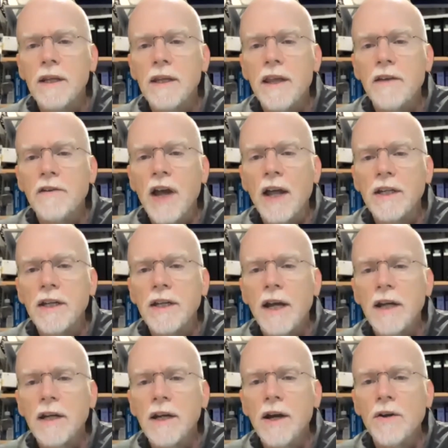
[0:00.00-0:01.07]
they got
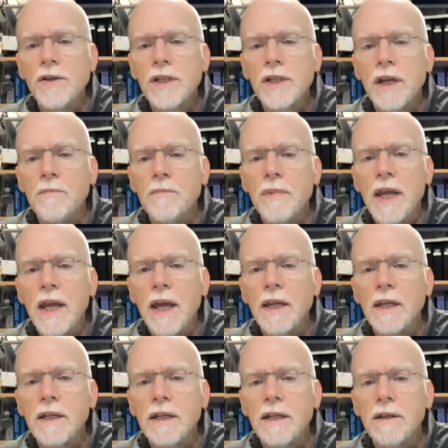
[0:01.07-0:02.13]
diagnosed and
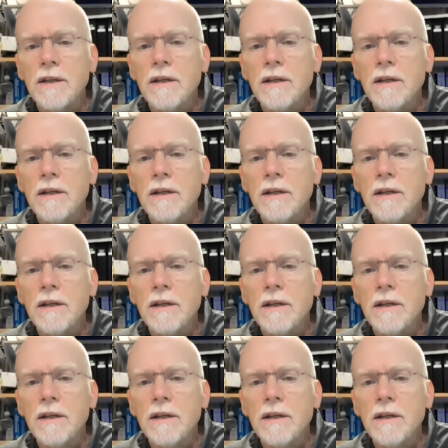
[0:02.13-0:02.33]
began to